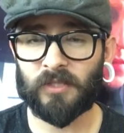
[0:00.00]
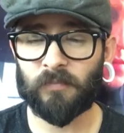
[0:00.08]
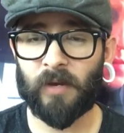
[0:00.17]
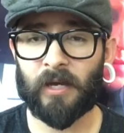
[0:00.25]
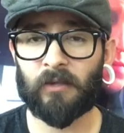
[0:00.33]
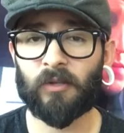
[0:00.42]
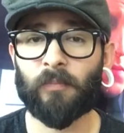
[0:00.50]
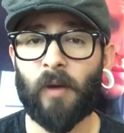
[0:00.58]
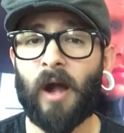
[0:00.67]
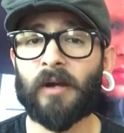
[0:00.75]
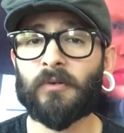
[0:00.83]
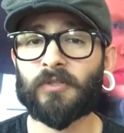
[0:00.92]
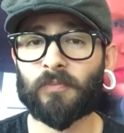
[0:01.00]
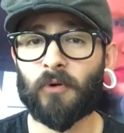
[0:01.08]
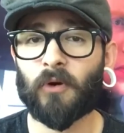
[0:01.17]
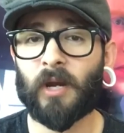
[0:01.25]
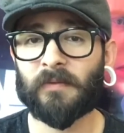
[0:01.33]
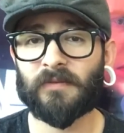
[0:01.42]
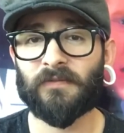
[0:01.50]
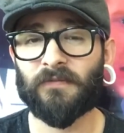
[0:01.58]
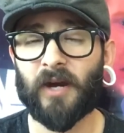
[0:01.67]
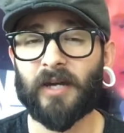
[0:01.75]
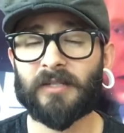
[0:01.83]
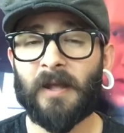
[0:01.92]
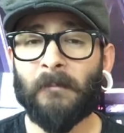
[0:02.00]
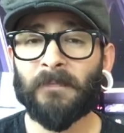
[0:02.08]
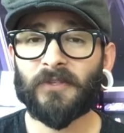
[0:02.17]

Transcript: into battle. The body was programmed to fight.